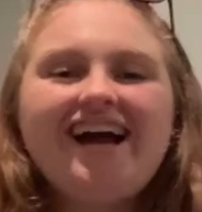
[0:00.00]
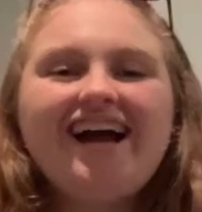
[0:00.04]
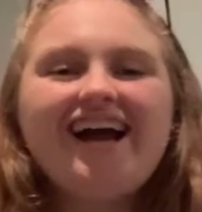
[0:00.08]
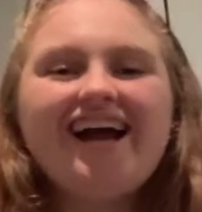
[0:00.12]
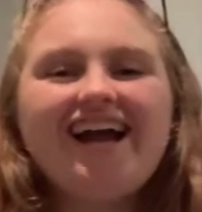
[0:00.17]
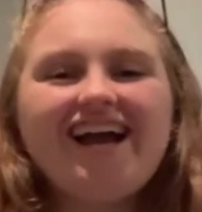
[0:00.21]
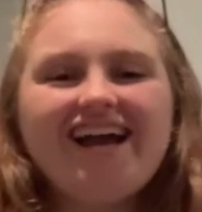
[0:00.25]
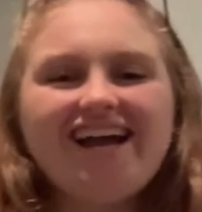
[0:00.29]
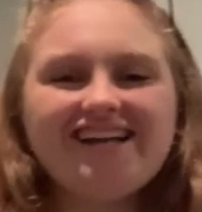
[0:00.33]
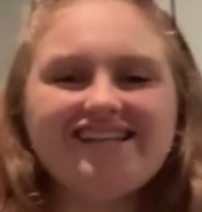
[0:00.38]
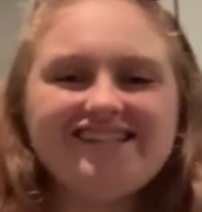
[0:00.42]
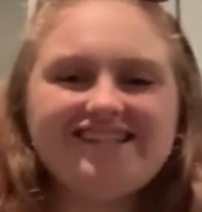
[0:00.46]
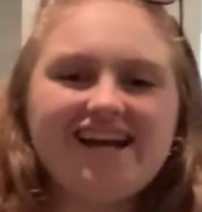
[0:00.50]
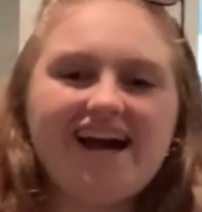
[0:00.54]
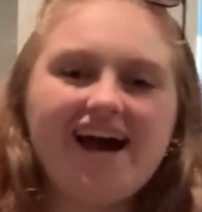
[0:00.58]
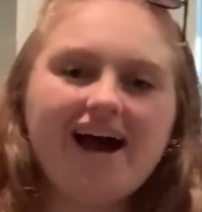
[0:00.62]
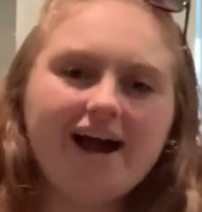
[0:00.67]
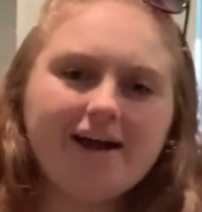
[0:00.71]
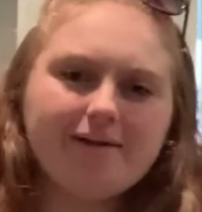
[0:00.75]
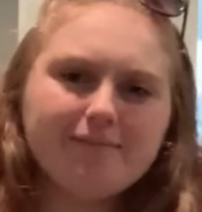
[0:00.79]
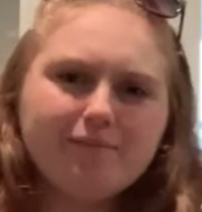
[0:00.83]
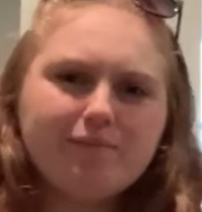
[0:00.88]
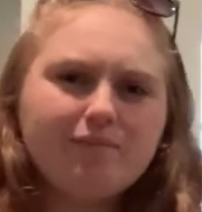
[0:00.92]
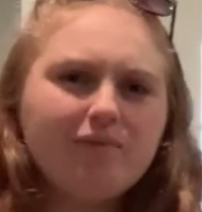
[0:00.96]
And yeah,
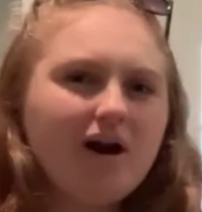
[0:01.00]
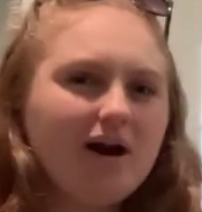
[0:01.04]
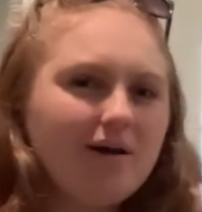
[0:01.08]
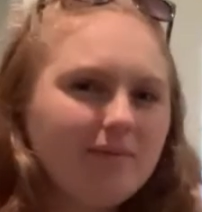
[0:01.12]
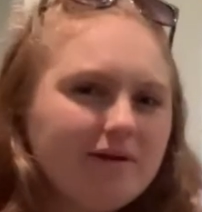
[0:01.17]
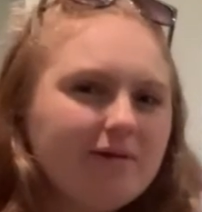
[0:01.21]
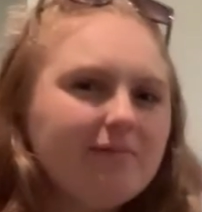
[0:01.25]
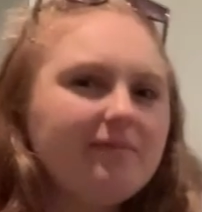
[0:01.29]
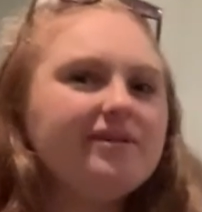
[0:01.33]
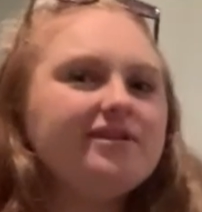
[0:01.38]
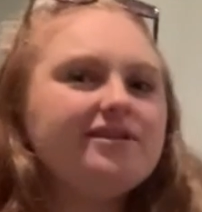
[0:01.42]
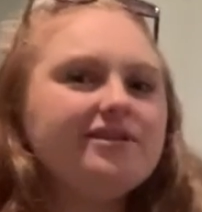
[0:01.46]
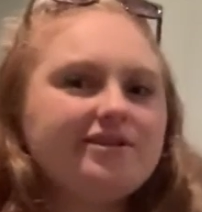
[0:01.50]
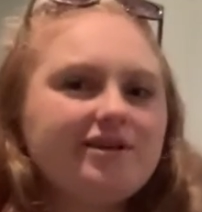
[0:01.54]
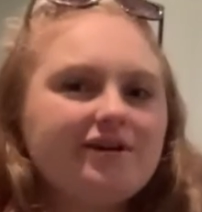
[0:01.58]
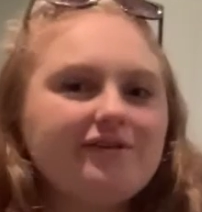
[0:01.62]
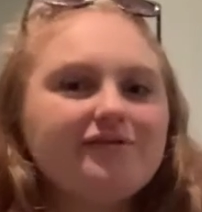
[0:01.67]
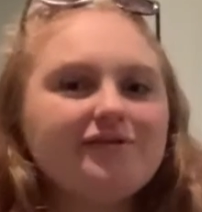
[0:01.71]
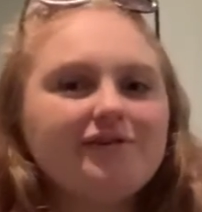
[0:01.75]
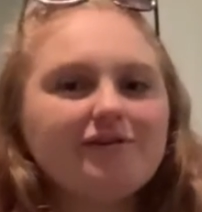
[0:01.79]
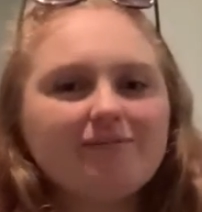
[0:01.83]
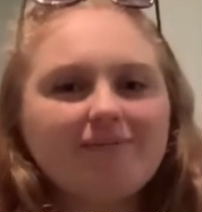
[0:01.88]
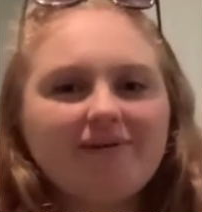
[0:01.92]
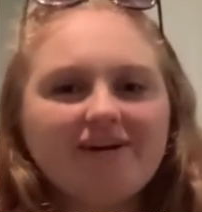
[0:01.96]
I'm probably missing a
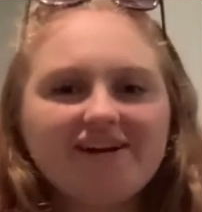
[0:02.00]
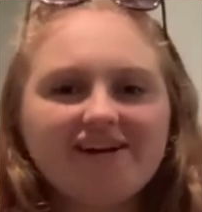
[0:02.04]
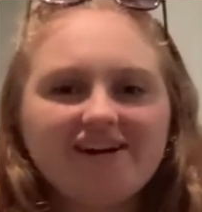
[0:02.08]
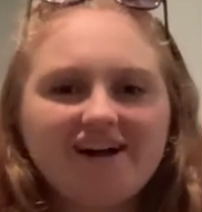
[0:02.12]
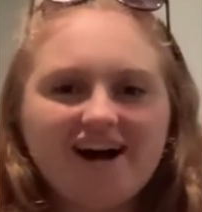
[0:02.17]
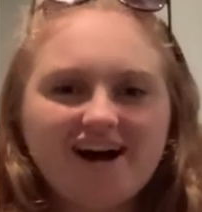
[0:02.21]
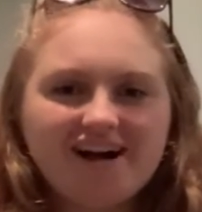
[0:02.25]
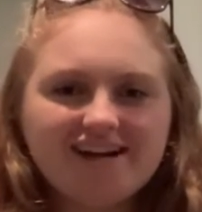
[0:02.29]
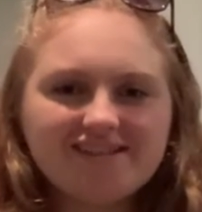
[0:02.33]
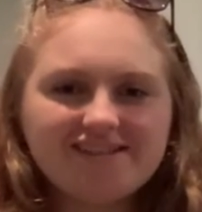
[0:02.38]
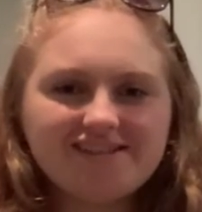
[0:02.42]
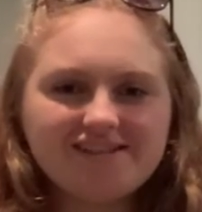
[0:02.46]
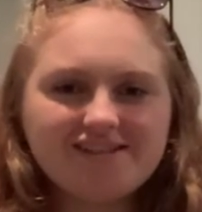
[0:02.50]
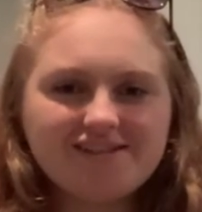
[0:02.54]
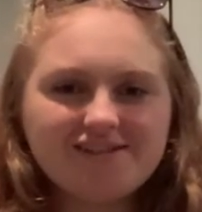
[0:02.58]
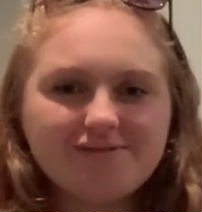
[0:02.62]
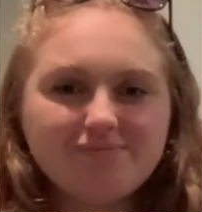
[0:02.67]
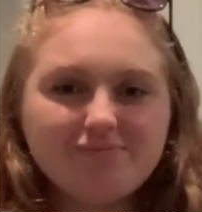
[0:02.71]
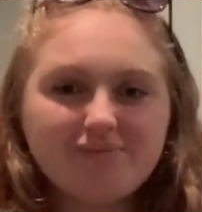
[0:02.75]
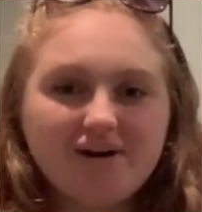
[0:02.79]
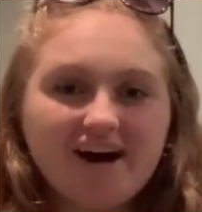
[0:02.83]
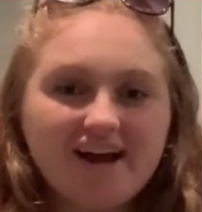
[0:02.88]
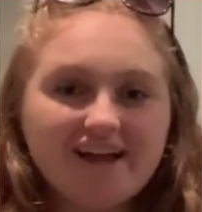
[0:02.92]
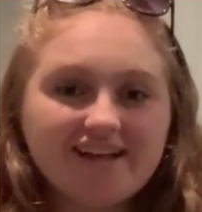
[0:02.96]
few of my classes,
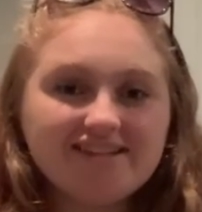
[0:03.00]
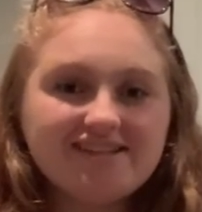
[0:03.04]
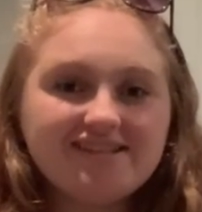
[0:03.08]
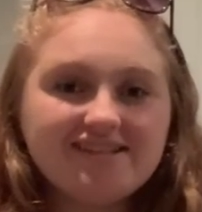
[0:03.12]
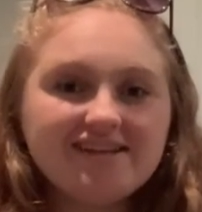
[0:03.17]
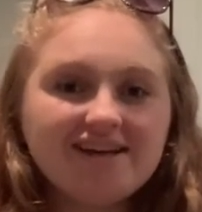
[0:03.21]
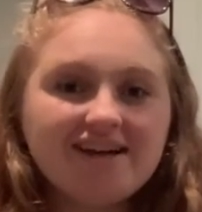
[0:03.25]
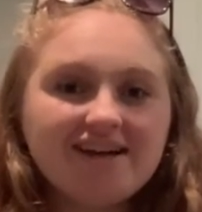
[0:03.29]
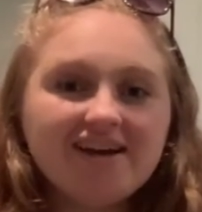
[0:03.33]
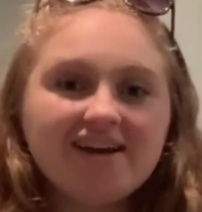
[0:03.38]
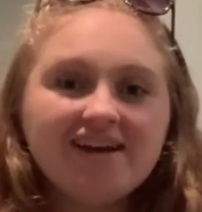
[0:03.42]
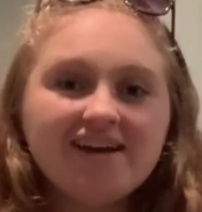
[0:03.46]
but